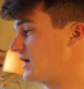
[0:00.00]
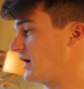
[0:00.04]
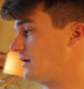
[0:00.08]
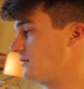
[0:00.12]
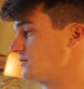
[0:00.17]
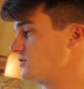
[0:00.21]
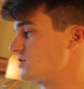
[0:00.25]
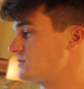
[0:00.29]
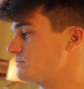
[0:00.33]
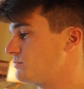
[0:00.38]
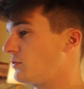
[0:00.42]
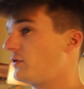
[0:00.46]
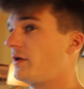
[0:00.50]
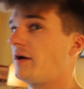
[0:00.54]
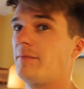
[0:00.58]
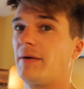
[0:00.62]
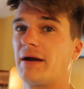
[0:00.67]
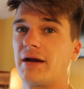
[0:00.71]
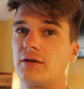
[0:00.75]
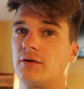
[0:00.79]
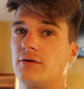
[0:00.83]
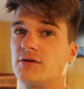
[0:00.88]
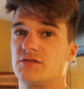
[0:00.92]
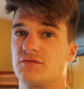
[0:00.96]
I'll just pull out my
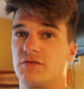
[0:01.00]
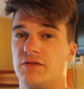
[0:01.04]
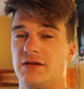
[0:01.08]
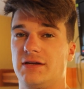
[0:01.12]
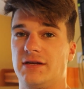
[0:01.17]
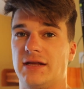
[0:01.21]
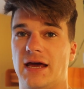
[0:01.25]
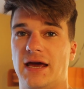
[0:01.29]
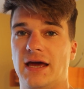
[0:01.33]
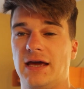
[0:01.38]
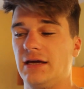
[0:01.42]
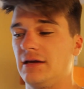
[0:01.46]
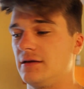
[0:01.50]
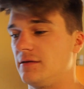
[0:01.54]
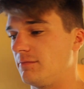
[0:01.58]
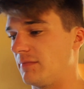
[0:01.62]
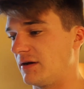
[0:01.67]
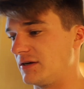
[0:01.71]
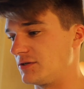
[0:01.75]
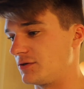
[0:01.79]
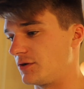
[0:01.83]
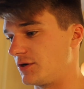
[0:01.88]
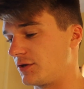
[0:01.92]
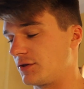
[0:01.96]
clothes for the day. My
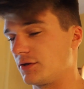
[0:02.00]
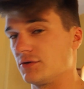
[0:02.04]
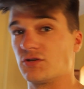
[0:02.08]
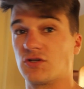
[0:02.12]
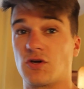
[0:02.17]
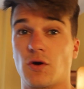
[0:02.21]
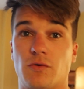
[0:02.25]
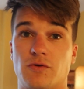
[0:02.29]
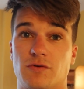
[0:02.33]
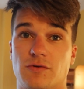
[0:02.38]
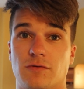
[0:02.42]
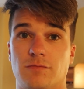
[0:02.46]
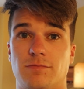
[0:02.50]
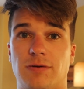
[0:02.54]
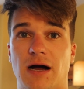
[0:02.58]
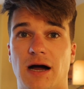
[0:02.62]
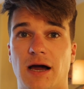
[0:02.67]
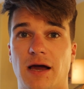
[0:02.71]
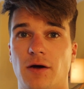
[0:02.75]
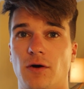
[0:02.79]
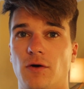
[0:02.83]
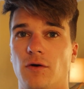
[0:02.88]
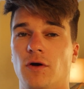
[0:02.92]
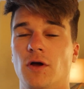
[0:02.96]
dirty clothes go into a
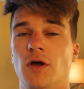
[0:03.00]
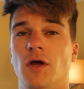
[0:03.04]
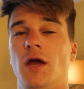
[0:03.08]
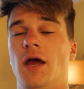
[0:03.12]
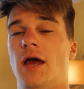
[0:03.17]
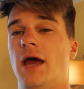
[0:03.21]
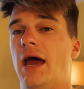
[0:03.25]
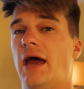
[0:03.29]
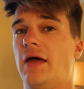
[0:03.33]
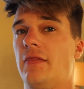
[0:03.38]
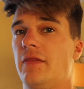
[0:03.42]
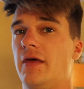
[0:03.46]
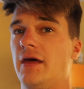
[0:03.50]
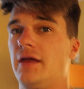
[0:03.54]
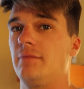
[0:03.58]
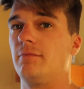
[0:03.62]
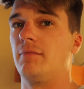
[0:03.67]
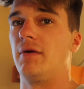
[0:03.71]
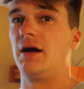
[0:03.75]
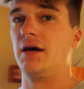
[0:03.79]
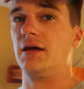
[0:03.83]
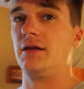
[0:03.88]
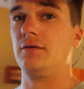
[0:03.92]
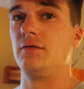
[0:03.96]
pile, and then
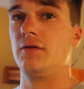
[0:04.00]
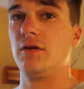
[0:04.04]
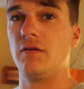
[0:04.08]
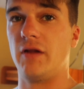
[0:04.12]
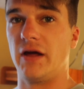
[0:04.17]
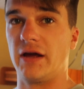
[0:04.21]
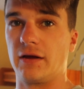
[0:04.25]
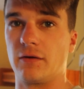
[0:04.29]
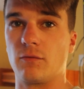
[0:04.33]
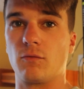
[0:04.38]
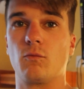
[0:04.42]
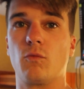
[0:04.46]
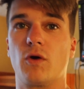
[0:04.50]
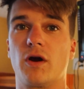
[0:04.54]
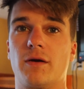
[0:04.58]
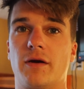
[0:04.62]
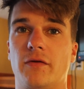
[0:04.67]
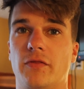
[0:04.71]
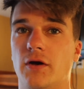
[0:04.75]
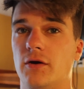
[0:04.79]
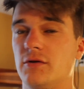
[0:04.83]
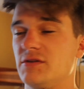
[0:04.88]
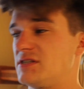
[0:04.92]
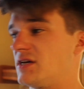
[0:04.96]
my wear on
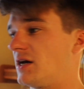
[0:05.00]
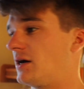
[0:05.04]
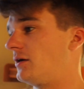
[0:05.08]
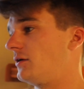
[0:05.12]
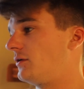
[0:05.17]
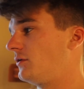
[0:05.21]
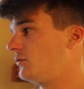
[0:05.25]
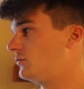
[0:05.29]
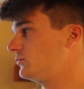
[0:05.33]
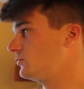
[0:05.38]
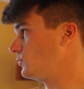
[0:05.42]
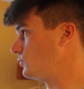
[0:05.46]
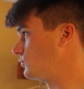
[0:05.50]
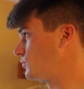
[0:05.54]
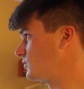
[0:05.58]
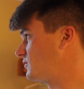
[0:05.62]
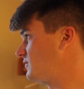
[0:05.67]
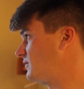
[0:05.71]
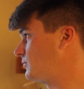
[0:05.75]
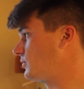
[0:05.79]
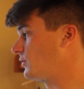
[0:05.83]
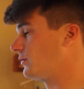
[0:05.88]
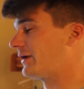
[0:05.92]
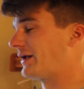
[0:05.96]
the hotel or if
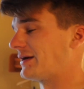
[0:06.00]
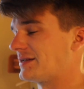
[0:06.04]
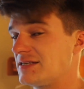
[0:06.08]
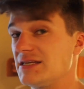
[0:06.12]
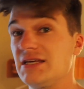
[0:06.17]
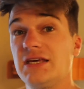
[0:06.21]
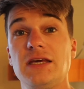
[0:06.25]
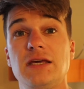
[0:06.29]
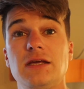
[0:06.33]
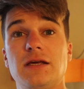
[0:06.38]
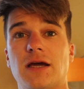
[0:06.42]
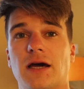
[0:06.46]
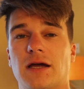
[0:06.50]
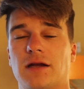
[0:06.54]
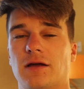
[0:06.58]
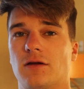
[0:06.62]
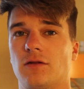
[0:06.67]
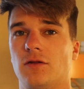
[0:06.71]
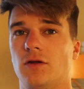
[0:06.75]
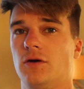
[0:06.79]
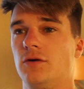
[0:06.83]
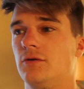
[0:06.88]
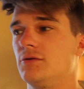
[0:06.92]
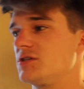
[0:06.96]
I'm going out to eat kind of
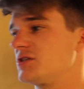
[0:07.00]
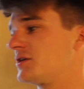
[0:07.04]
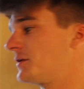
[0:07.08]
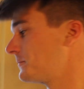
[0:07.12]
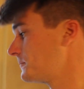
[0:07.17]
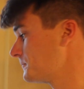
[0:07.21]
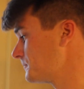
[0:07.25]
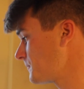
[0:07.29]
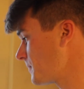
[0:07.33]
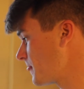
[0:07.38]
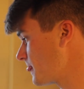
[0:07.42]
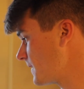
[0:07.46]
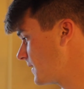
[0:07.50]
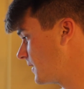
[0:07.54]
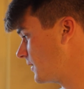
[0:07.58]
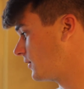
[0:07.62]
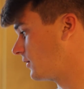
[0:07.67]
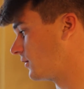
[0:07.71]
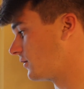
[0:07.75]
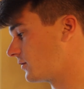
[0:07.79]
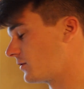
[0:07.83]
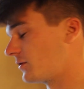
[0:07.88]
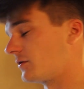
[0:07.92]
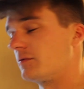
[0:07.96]
clothes
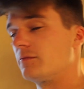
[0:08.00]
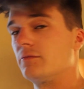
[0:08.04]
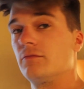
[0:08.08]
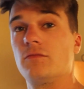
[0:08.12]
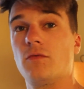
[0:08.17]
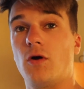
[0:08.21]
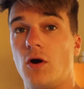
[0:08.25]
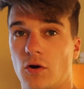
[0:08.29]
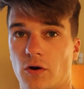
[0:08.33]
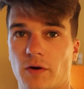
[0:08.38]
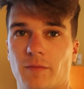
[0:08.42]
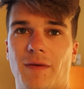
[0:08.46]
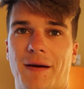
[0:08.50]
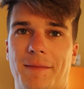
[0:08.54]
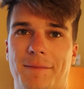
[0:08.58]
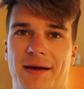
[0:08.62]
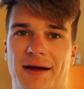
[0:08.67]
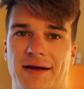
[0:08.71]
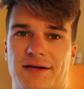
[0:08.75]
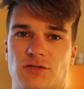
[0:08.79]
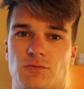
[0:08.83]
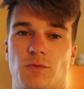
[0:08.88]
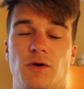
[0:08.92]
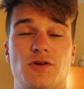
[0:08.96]
are in my
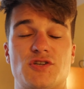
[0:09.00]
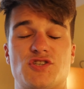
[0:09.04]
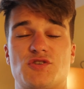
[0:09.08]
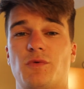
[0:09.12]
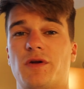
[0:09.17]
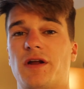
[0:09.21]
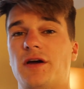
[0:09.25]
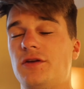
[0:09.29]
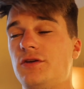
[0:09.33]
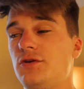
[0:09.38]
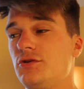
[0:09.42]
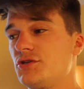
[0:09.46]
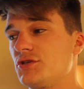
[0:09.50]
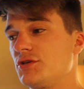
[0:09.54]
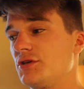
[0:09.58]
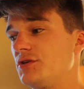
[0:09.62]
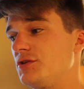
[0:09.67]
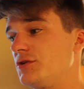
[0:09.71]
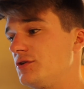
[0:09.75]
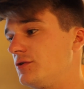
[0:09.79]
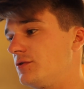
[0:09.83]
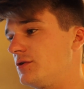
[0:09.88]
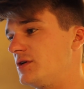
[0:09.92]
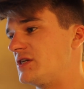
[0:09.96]
bag as well. So what I usually
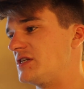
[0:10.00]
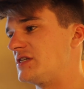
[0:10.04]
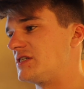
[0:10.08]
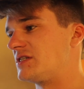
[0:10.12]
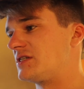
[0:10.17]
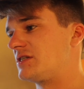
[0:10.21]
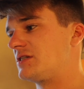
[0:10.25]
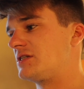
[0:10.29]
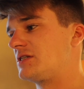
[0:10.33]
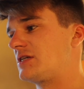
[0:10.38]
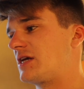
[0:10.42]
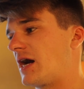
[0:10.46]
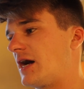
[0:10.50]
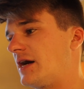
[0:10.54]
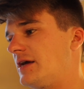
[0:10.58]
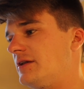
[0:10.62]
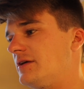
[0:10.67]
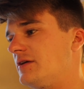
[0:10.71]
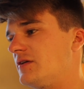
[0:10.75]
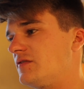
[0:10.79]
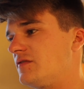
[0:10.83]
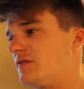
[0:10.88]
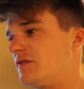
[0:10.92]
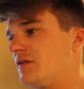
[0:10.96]
do is kind
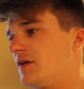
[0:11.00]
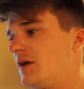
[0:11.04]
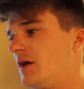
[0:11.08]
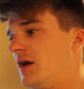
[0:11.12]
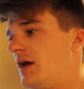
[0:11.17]
of,